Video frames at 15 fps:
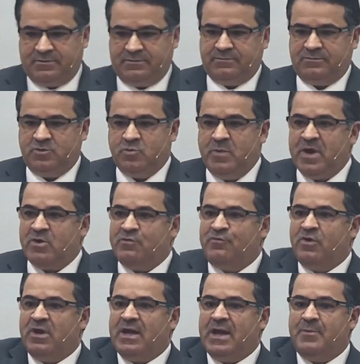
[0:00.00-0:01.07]
Where is
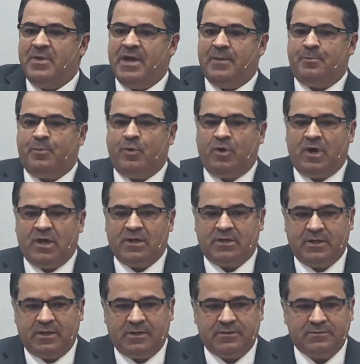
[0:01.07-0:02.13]
the, the
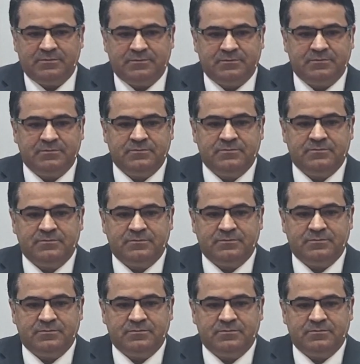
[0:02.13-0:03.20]
belt? How
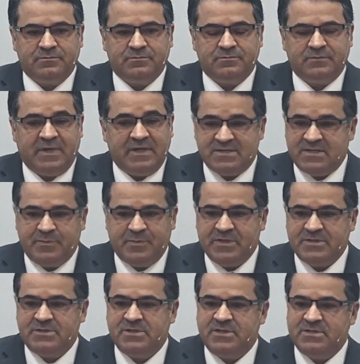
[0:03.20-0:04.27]
am I going to go
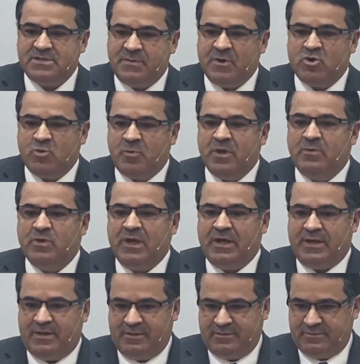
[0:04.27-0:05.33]
open the door?
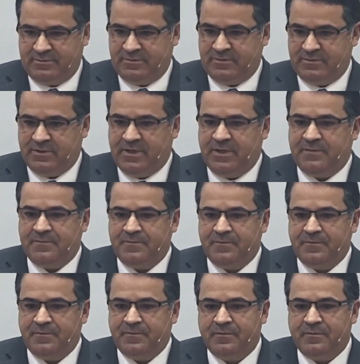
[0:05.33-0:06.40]
It's always like this.
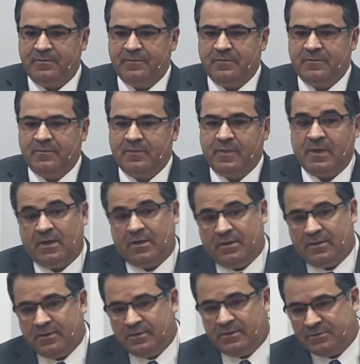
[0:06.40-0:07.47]
Always, the
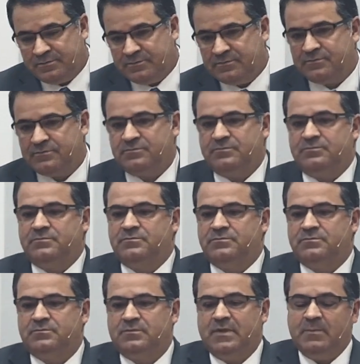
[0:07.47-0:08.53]
guilt is always,
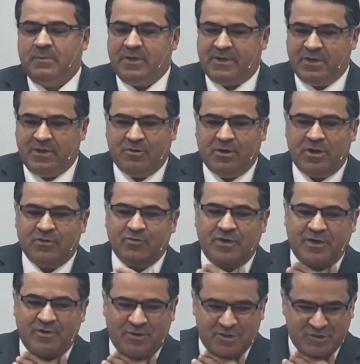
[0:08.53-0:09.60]
always
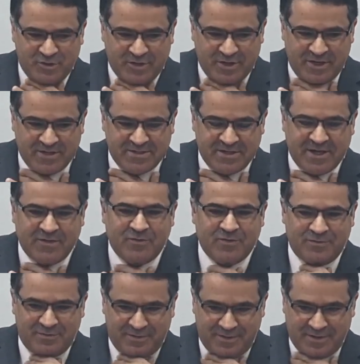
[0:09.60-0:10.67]
falls on the woman.
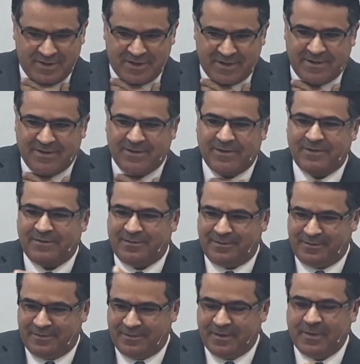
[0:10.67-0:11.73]

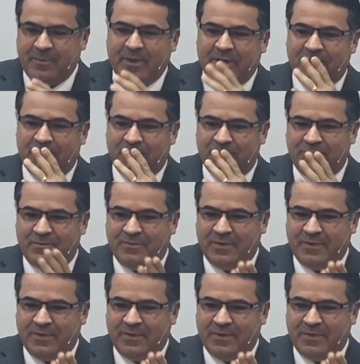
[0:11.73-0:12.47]
In, in